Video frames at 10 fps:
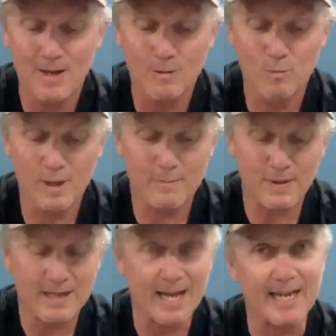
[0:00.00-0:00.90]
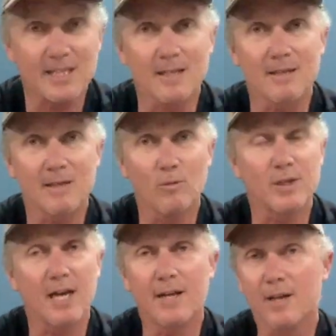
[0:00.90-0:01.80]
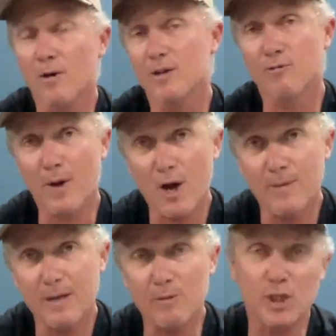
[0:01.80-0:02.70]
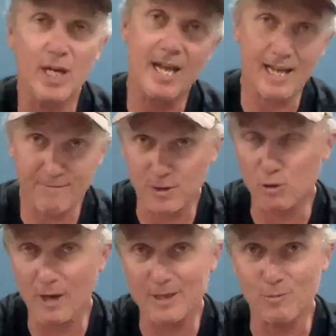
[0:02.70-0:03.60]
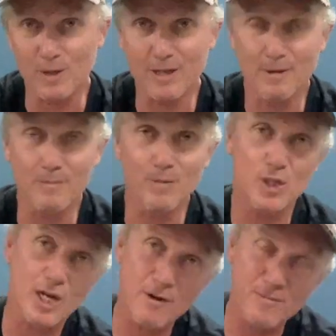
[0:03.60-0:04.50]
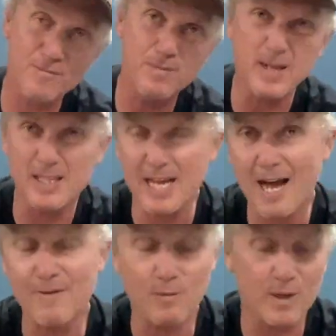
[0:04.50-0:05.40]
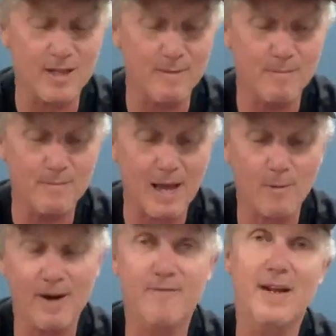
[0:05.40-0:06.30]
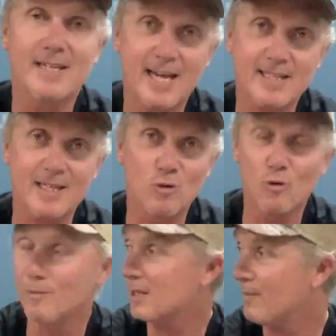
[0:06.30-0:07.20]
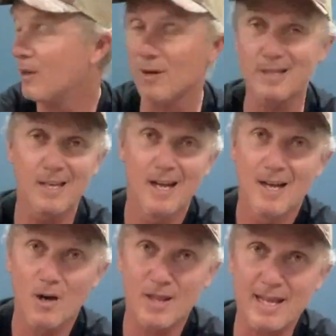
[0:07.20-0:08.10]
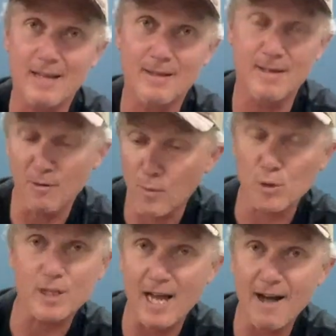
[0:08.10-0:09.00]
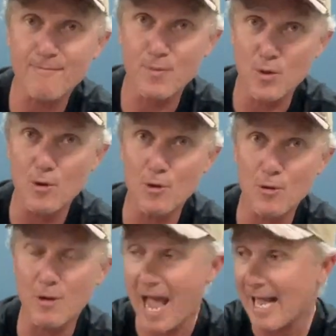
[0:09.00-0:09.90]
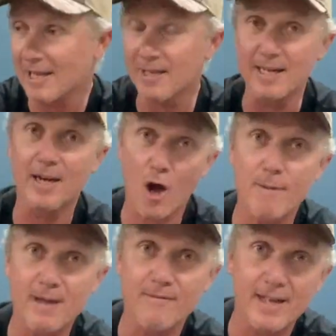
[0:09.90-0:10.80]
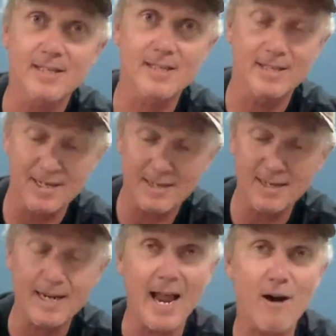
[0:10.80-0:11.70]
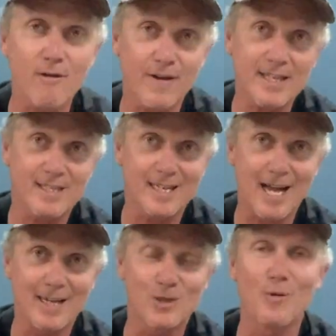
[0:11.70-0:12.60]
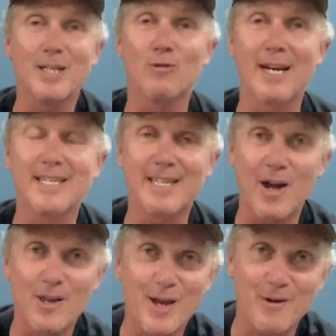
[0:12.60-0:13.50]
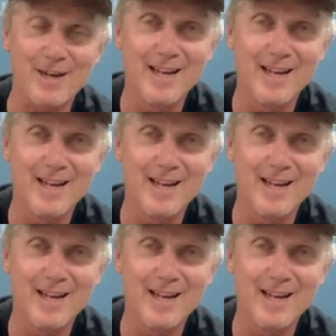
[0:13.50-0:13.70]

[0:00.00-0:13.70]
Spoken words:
Really big thanks also to the guys from Hobie. We share infrastructure with them. We share a bit of staffing with them. They run a fantastic tournament, to be honest. I think there are more staff per angler in Hobie events than in our events. It's always great to go there and